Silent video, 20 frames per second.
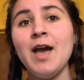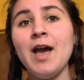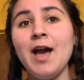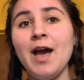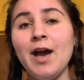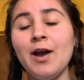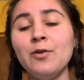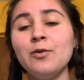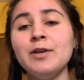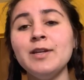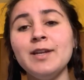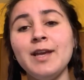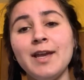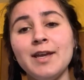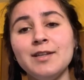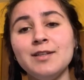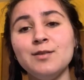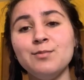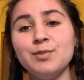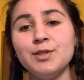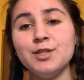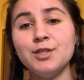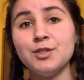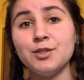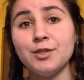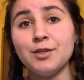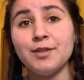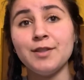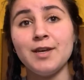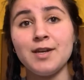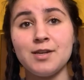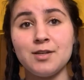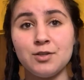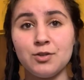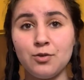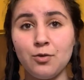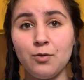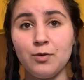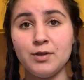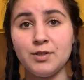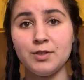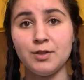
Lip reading: How can Andy be sure that his toys